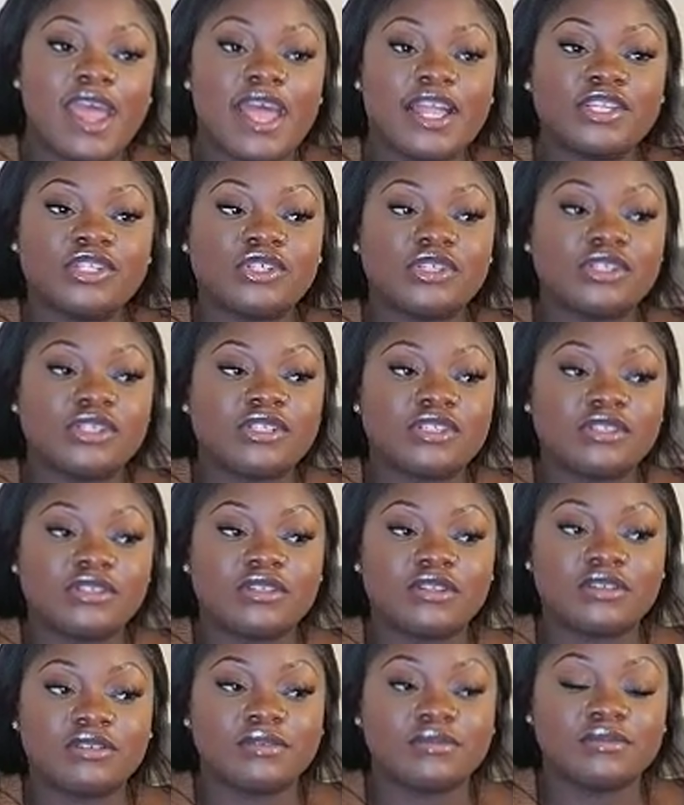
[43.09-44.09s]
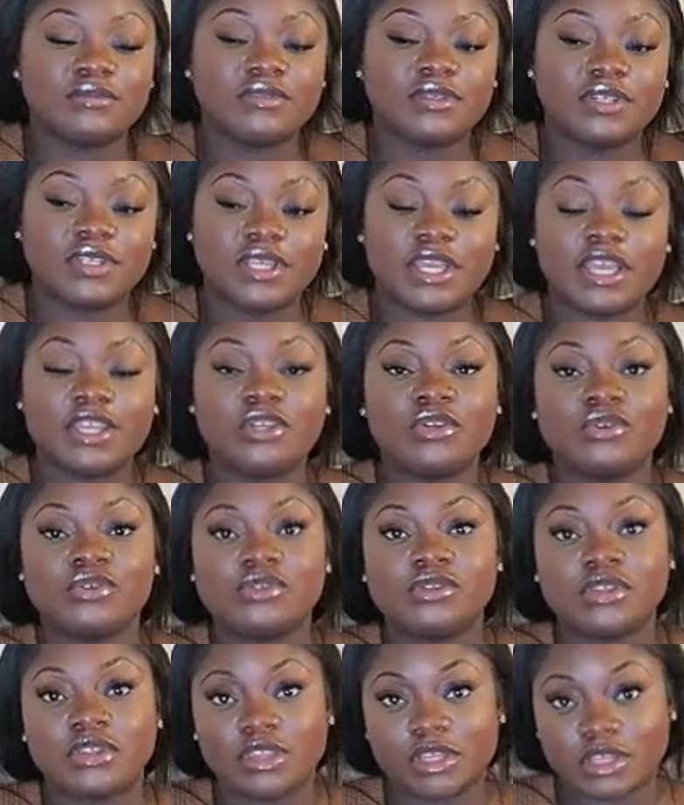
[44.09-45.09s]
and just get
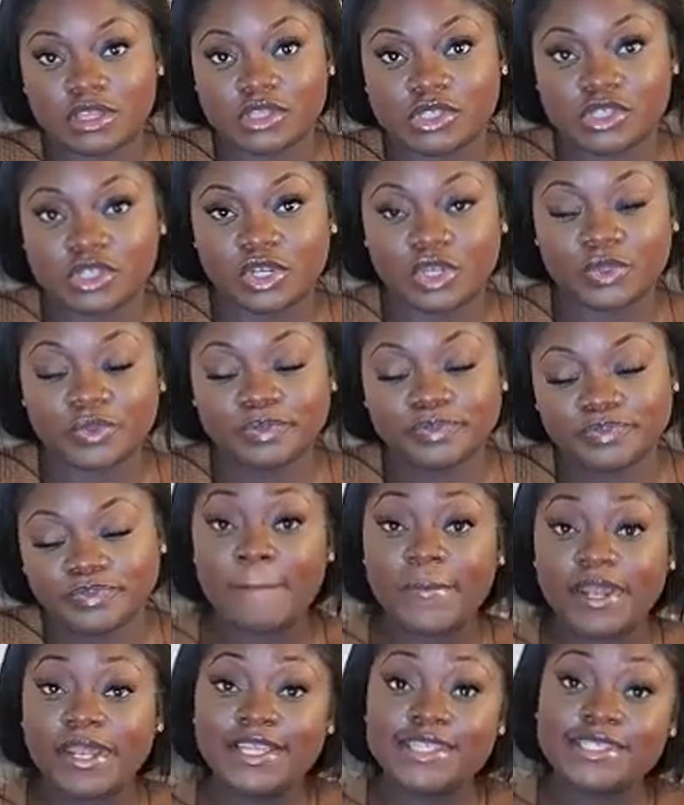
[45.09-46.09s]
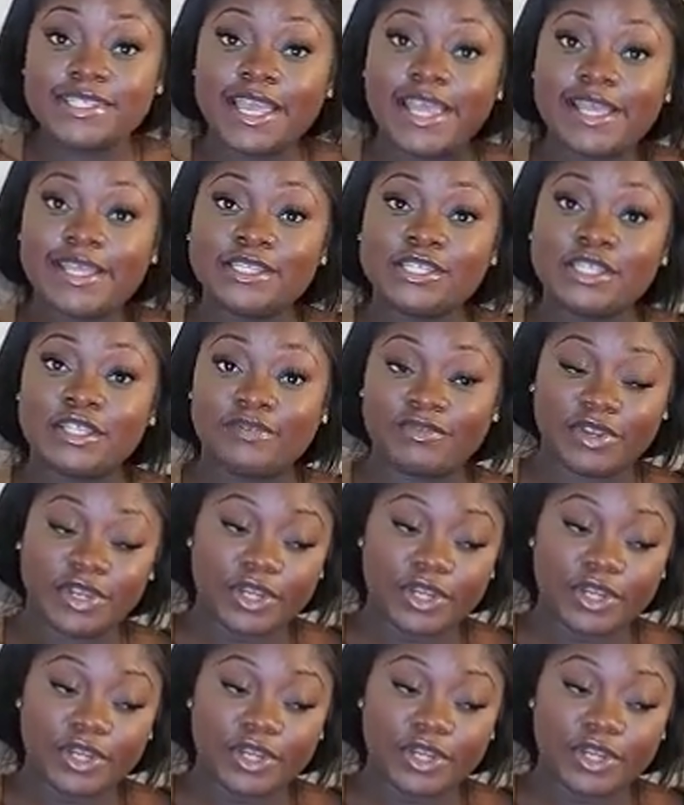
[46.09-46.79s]
used to things, you know? But let's get into the